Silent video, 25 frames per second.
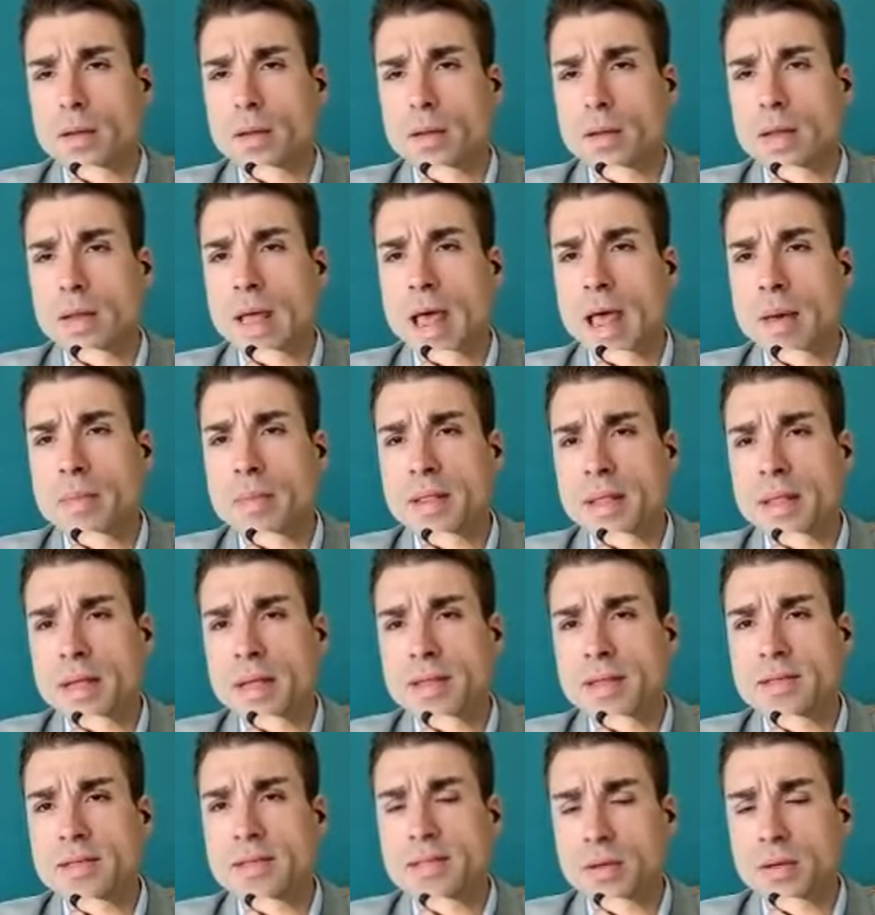
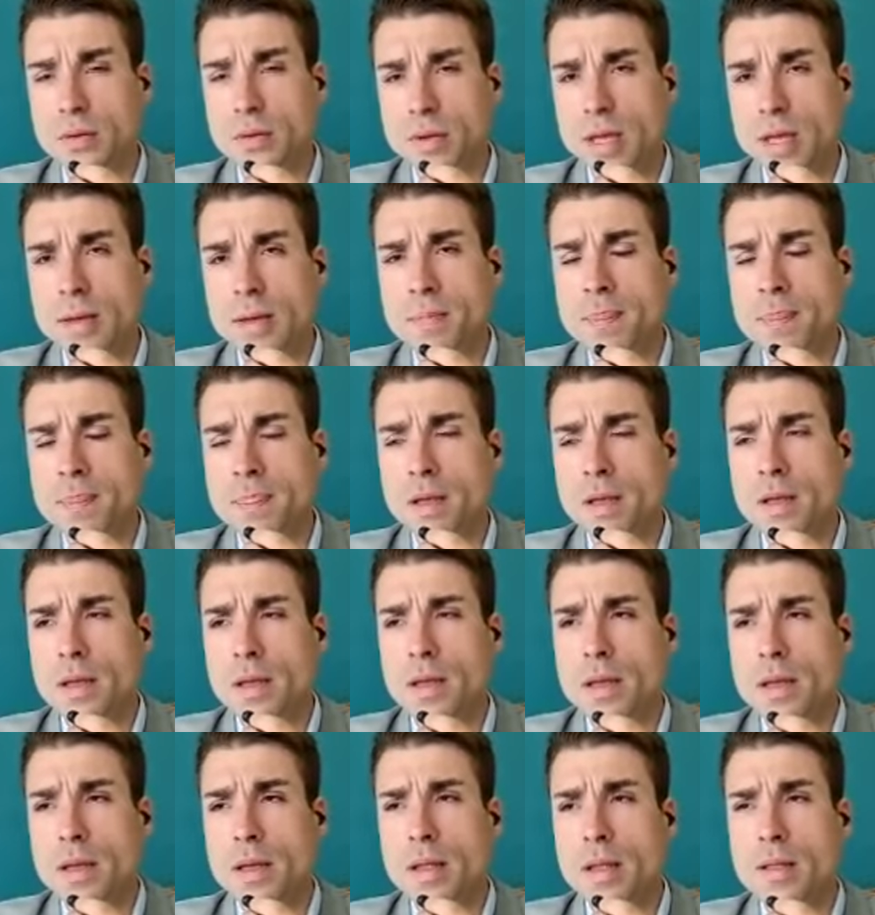inhabitants, okay?
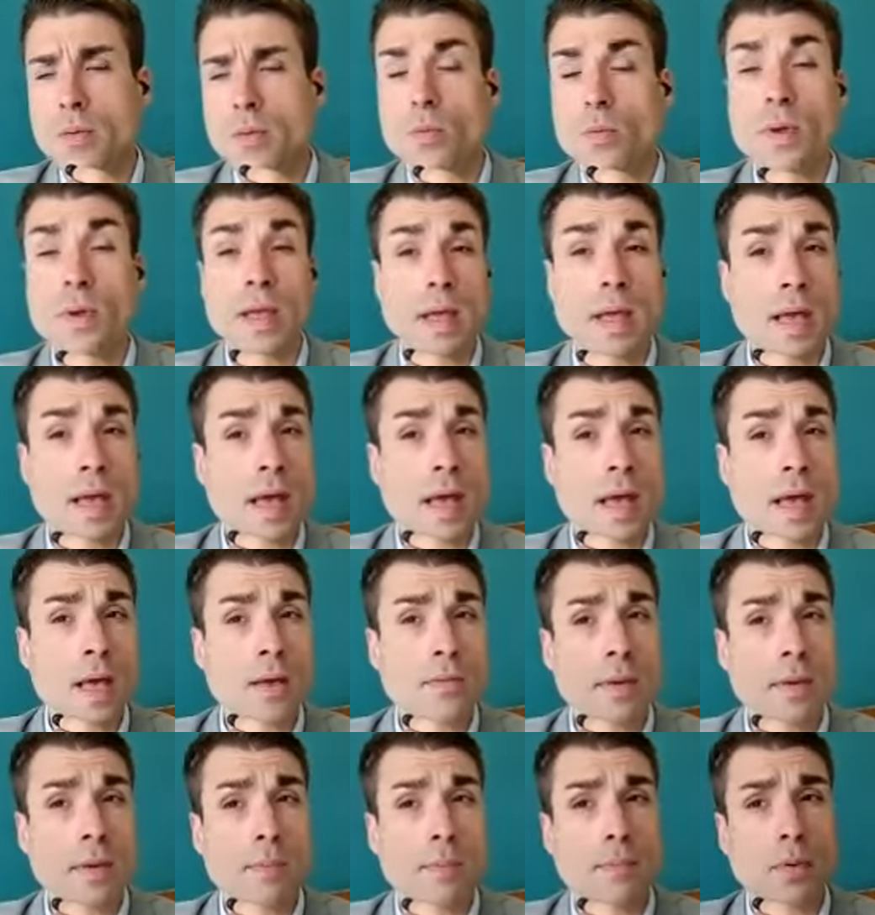And we
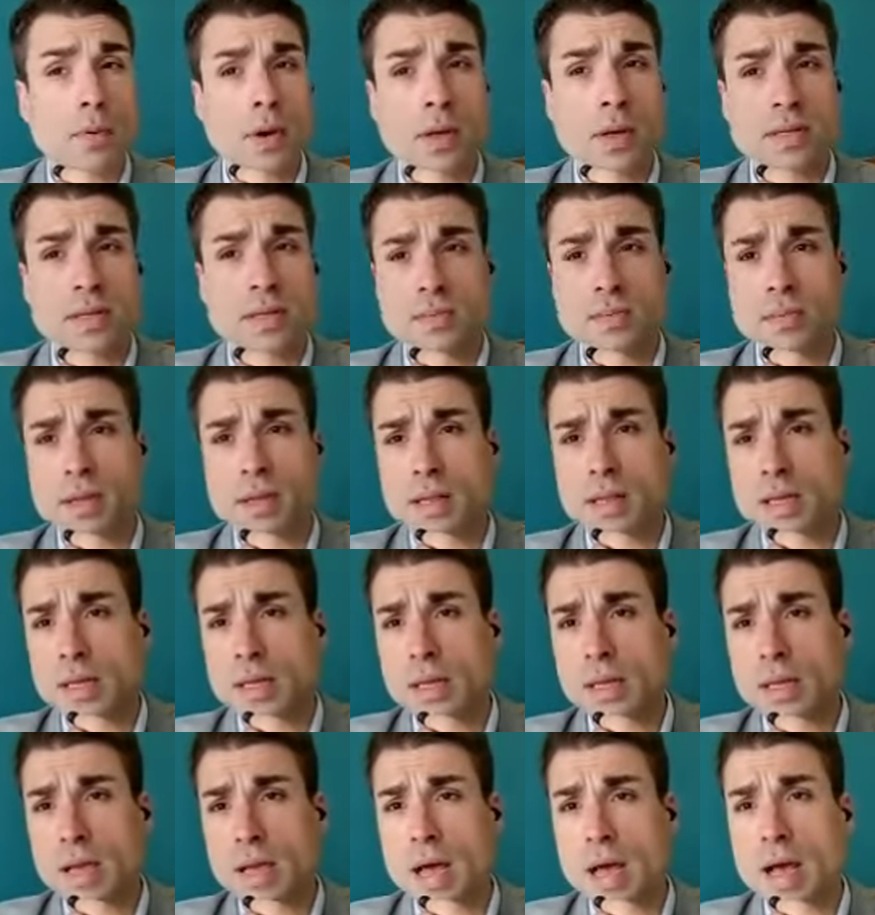have
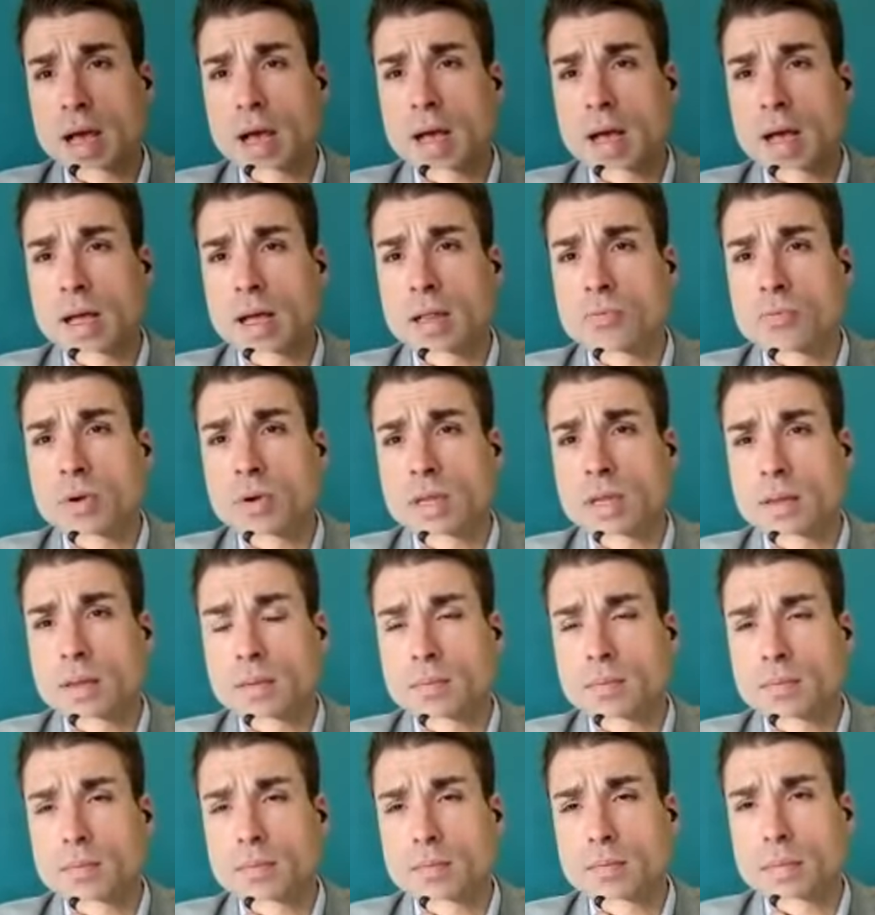approximately 100,
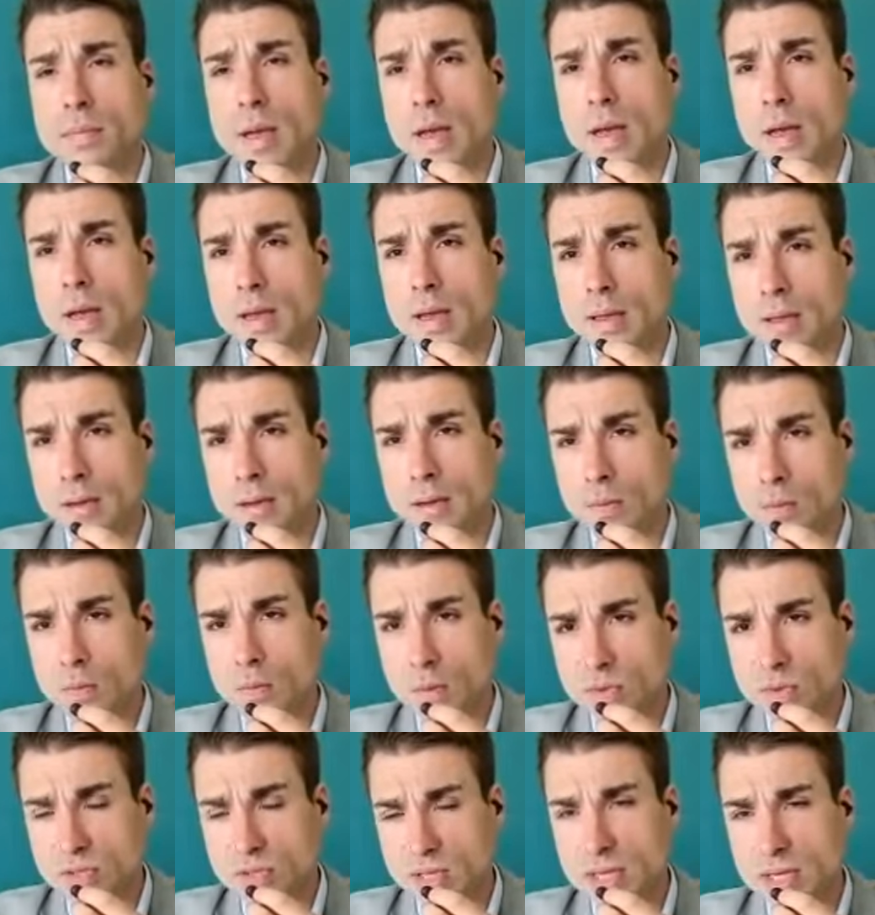I
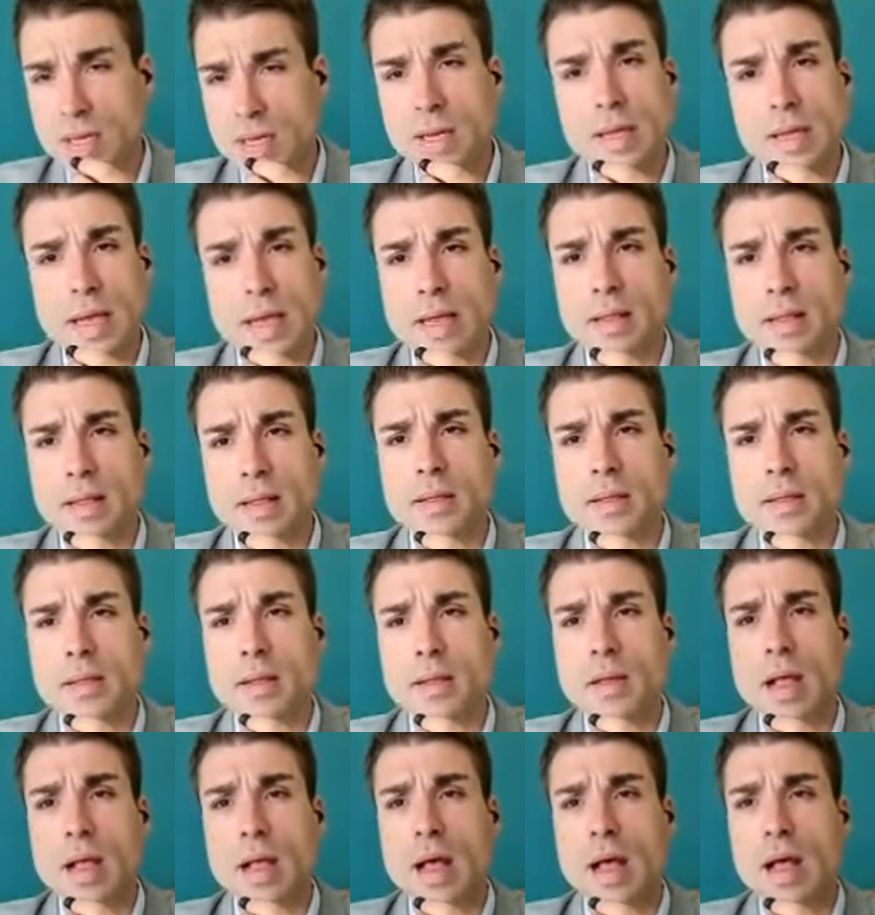will say again,
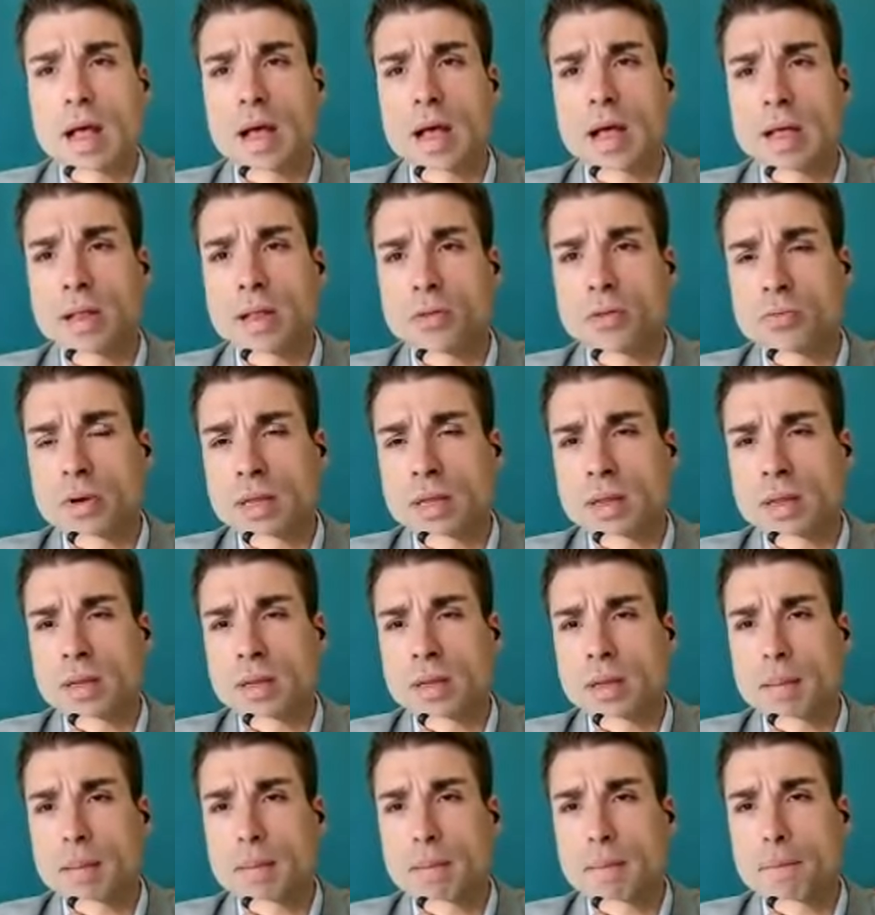100
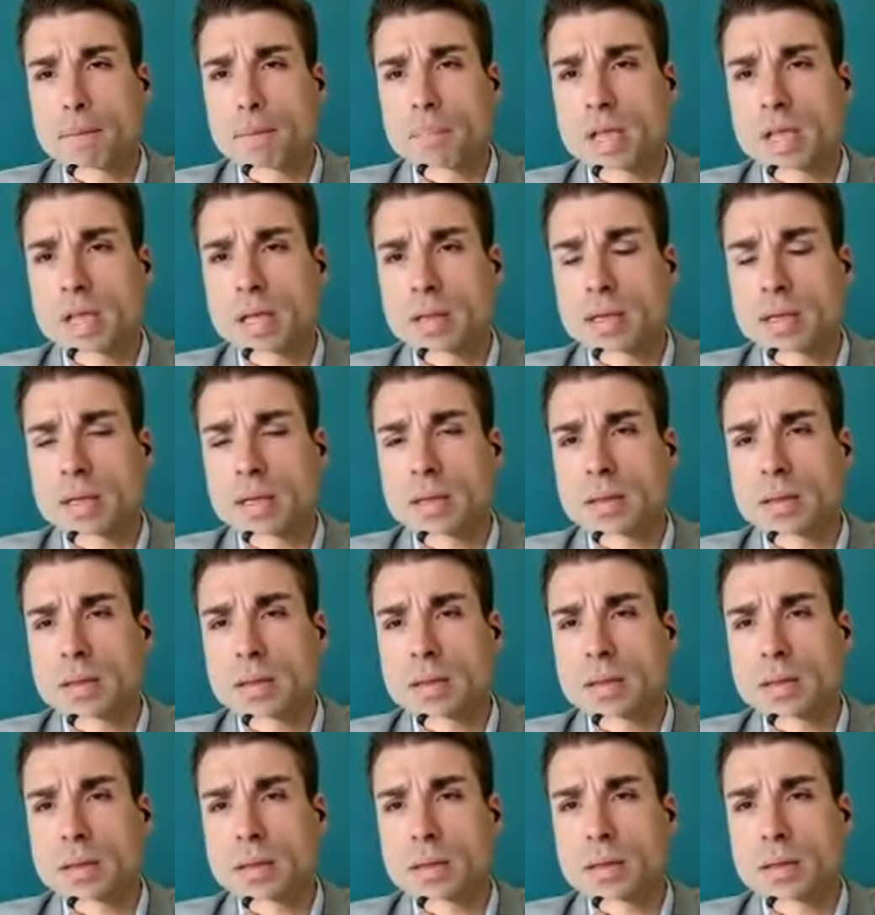
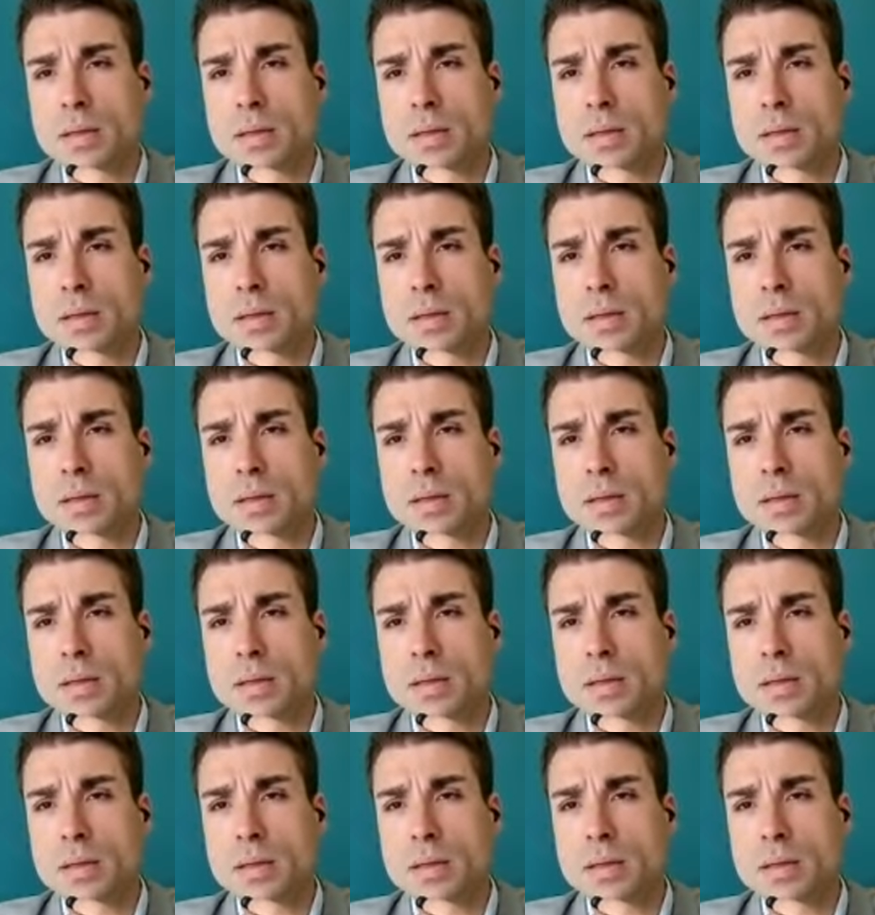million